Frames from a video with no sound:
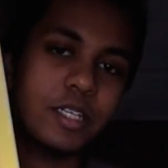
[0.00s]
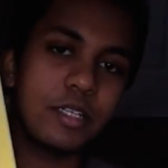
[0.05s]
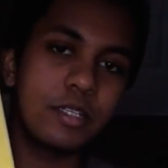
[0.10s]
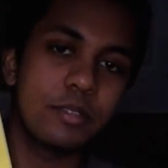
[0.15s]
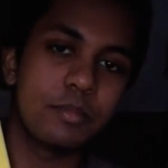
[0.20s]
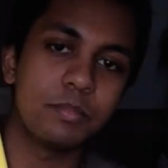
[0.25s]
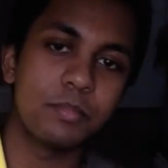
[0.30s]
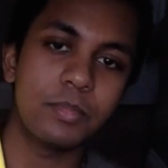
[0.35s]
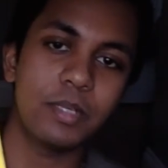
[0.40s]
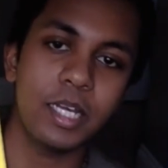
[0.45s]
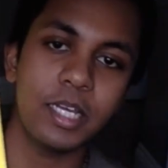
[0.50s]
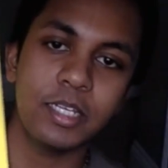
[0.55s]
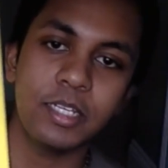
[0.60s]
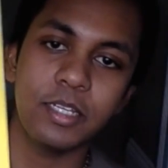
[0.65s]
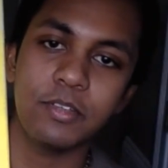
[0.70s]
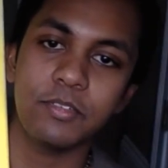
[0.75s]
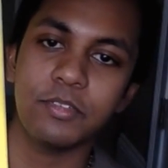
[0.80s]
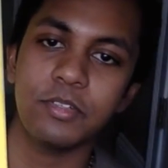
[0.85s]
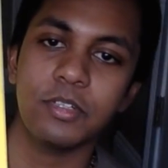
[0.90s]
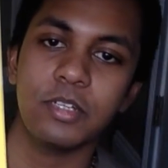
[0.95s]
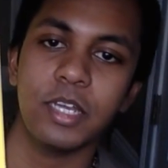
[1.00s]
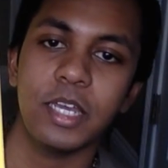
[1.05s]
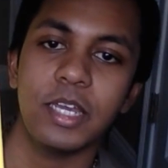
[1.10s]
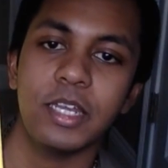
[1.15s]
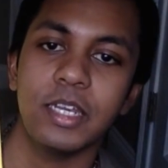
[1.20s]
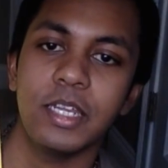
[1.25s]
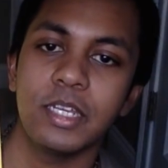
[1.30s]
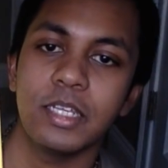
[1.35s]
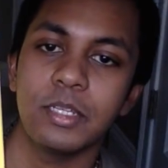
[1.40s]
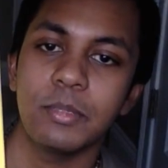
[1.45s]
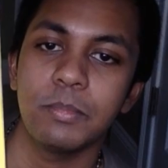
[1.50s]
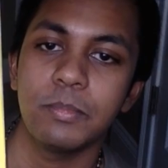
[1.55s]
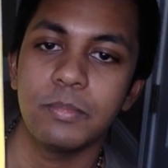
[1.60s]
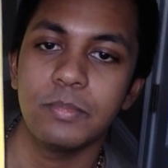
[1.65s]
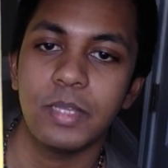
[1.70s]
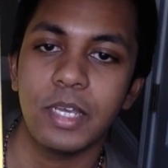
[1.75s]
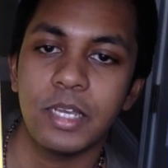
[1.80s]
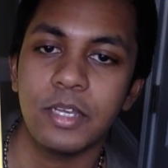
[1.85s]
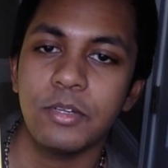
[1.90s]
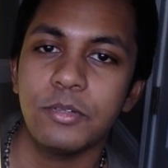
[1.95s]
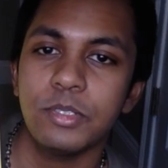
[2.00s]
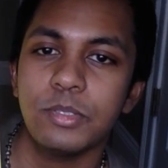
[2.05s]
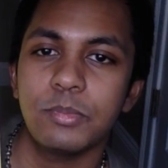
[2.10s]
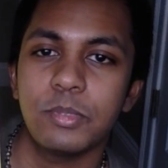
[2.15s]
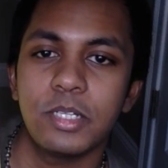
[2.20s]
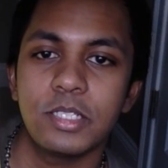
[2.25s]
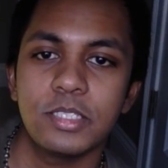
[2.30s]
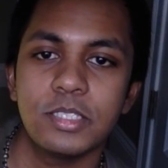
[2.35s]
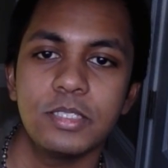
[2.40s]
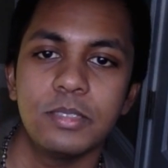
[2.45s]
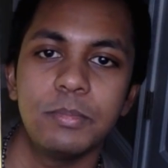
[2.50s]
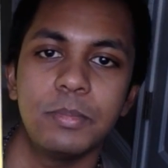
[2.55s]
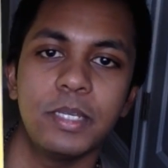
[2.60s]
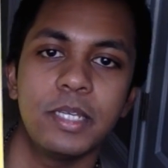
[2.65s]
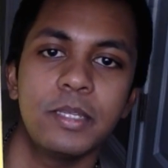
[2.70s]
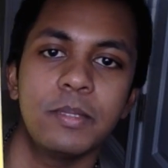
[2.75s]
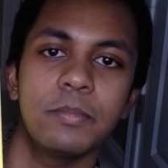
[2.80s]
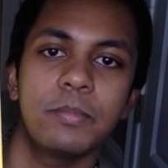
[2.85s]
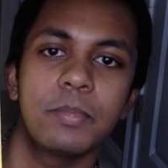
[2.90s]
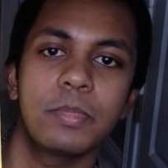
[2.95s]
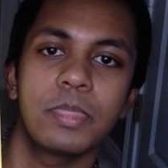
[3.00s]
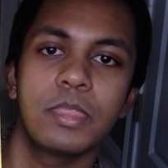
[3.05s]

I never had any, I always wanted to paint,